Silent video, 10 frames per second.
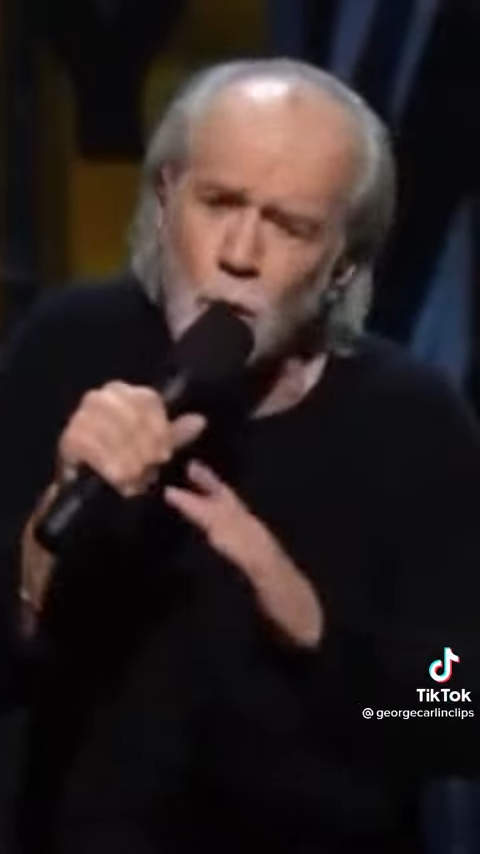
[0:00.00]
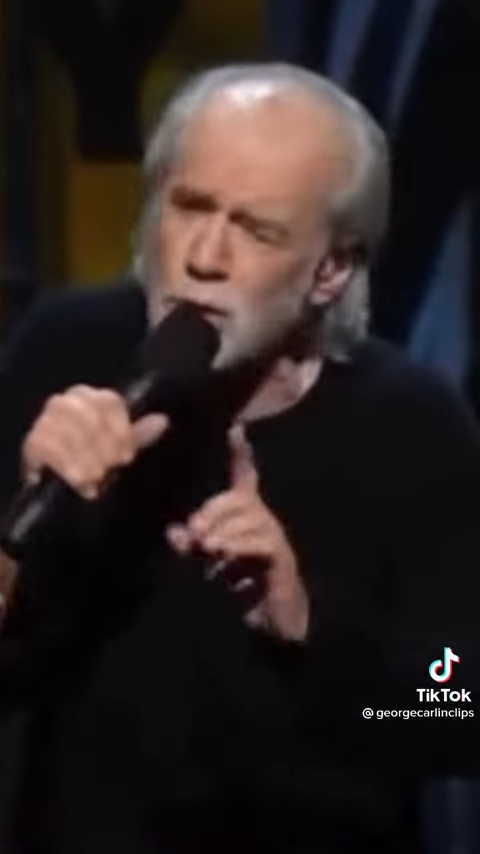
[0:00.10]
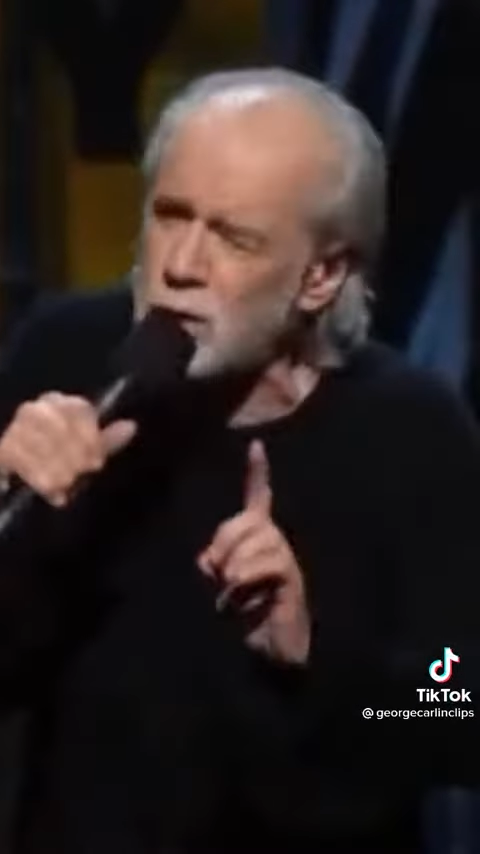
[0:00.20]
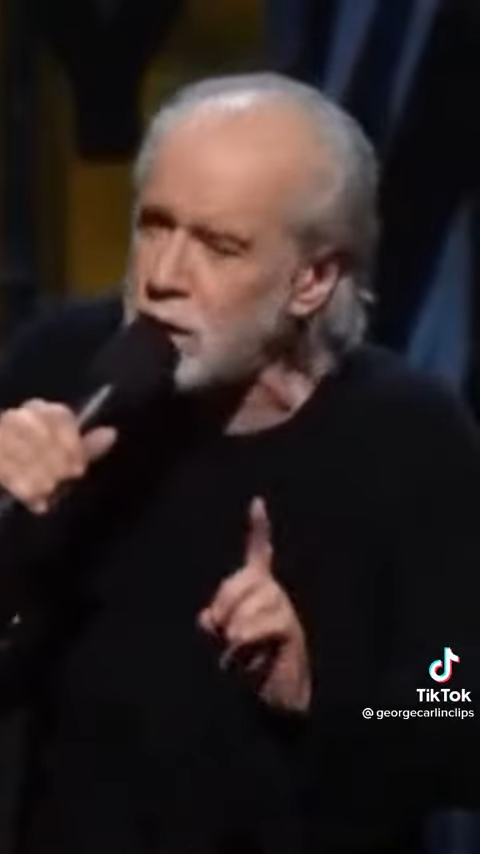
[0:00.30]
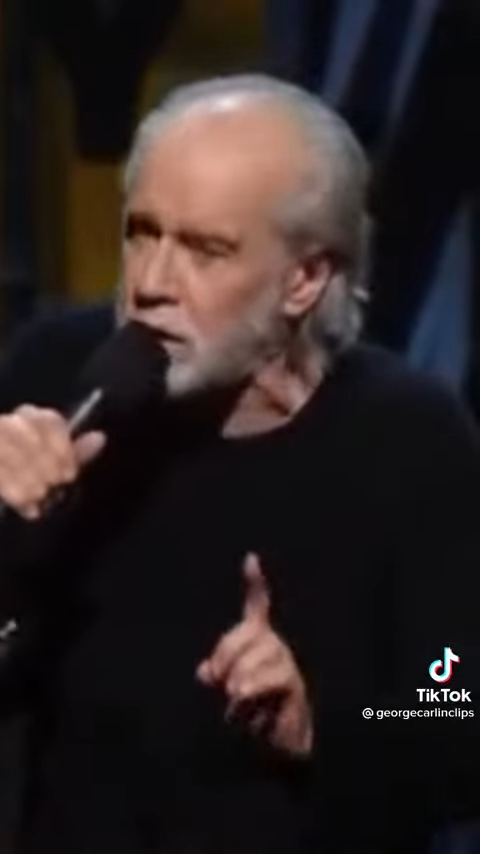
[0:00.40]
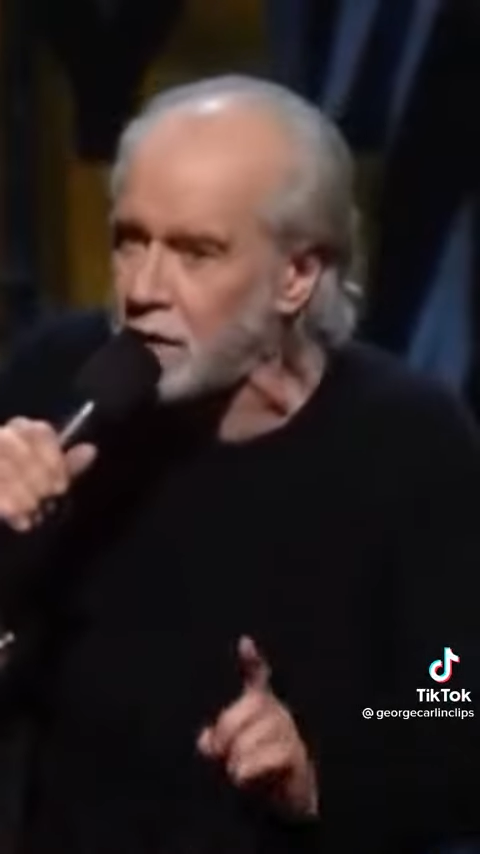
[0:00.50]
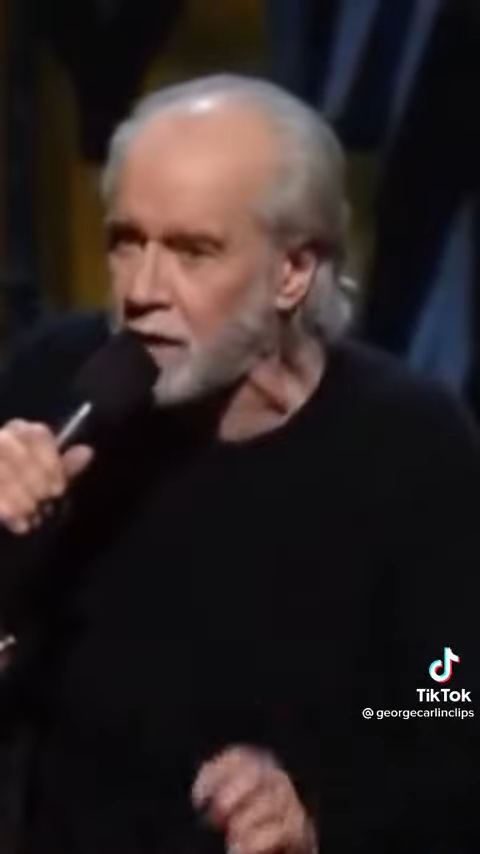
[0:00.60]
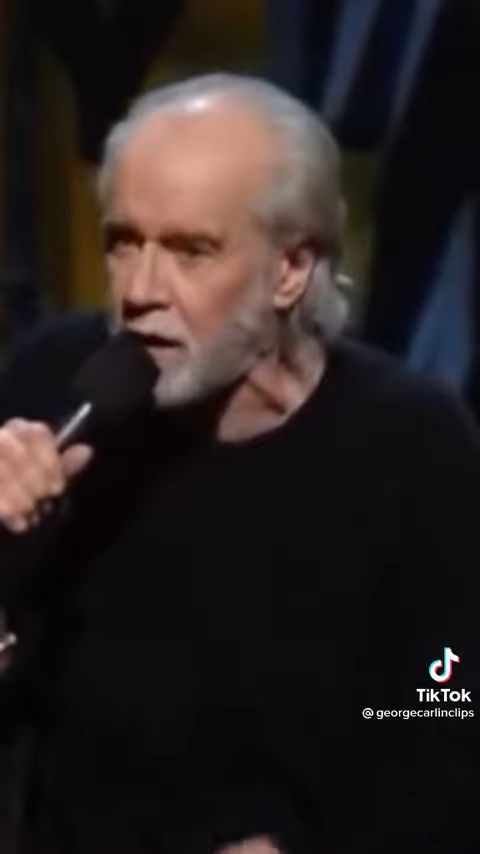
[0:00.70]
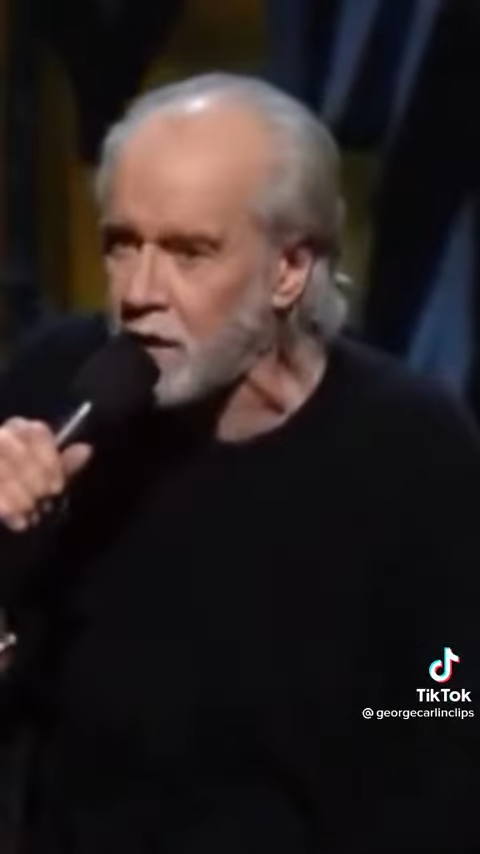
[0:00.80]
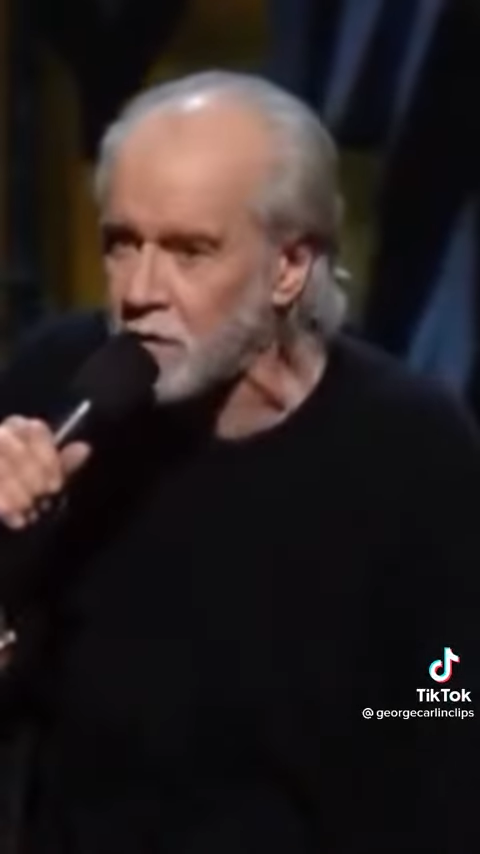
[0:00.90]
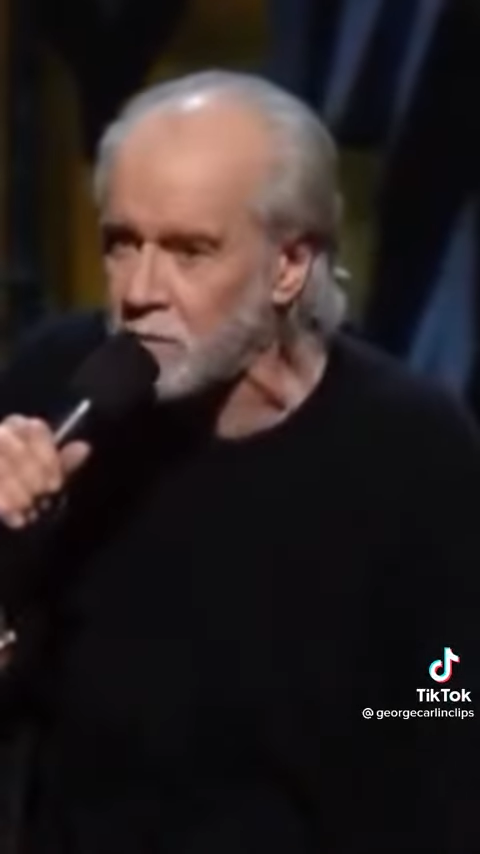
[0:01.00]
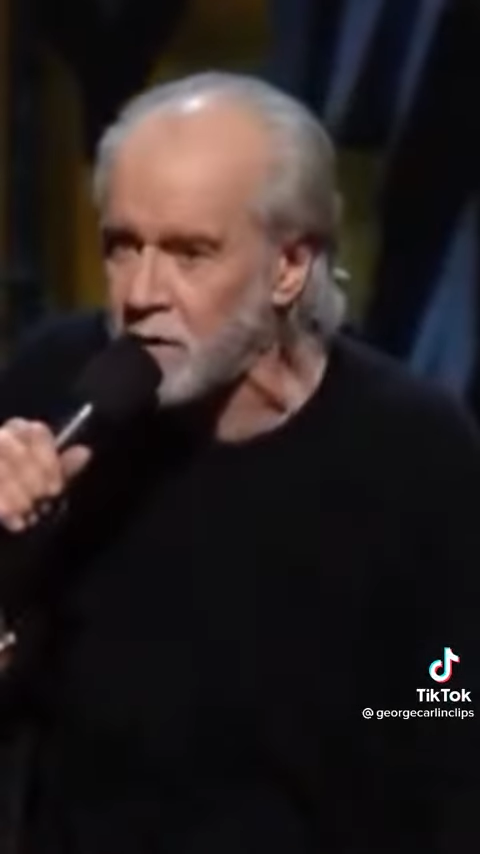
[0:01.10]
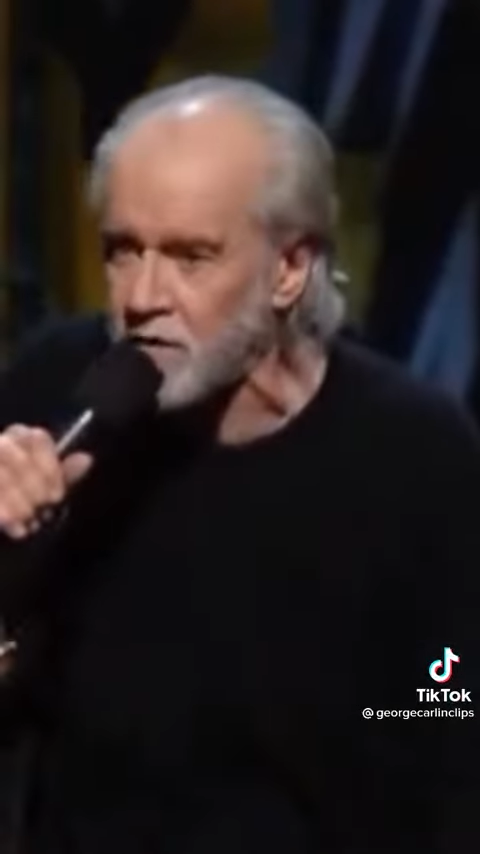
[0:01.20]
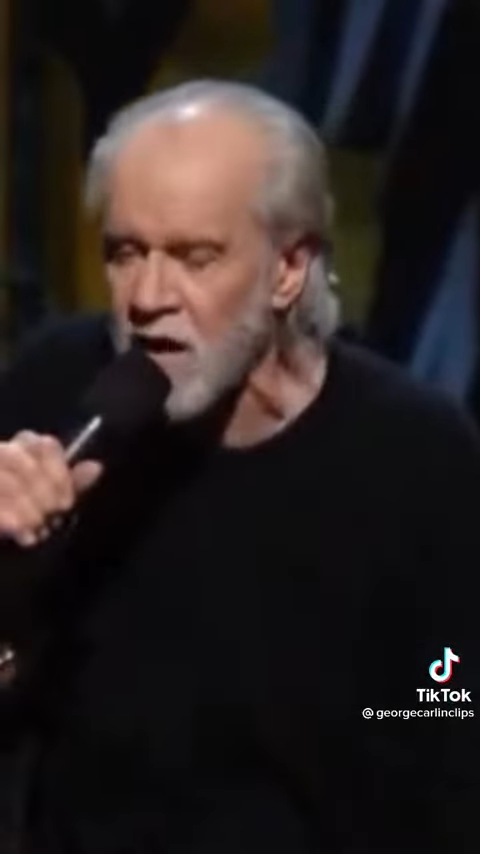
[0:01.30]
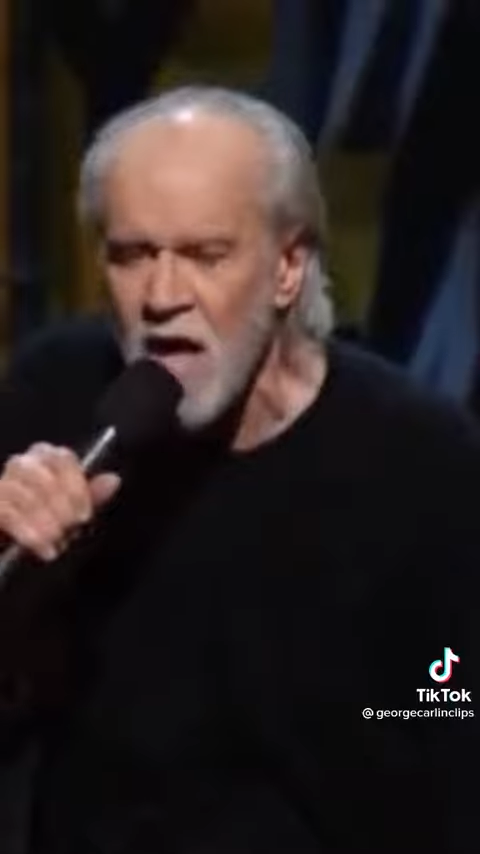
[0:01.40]
they won't cheat on their
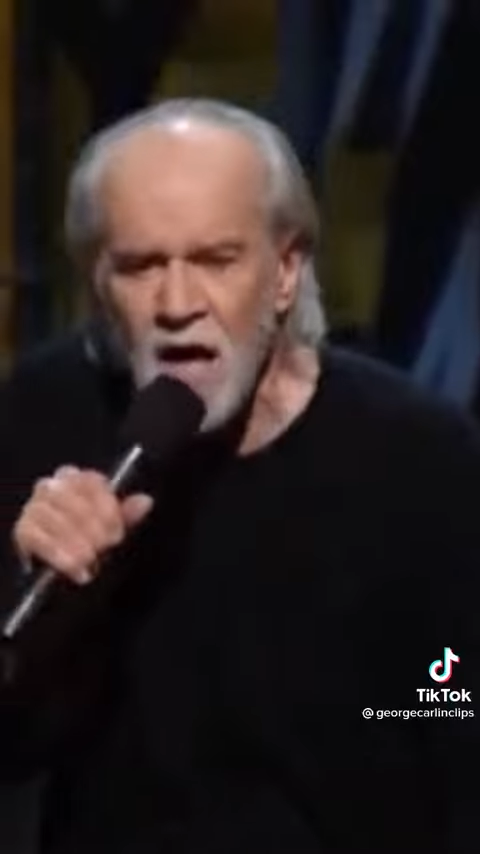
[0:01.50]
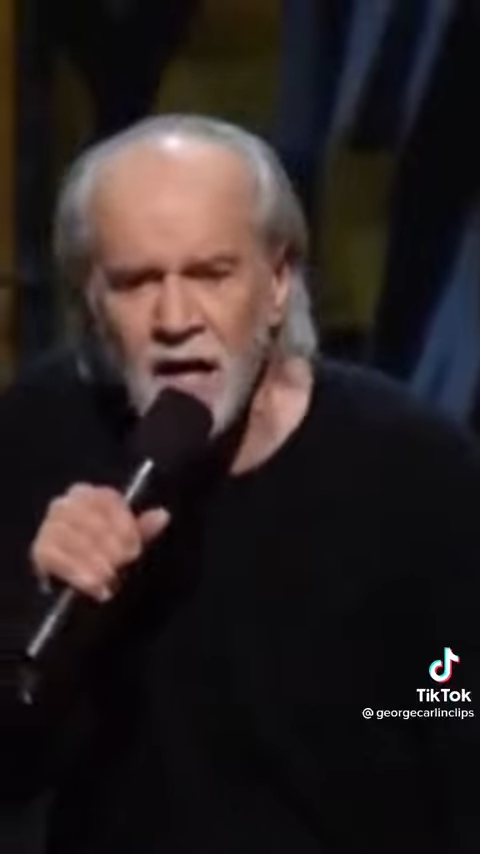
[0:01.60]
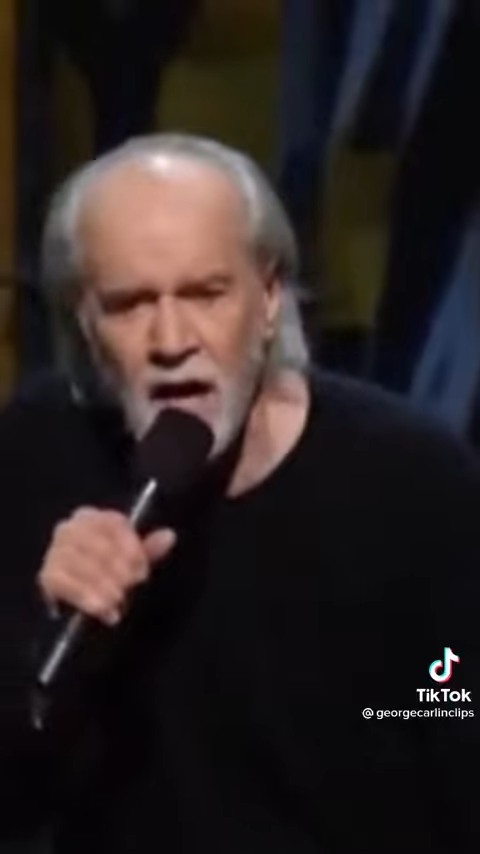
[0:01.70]
husbands?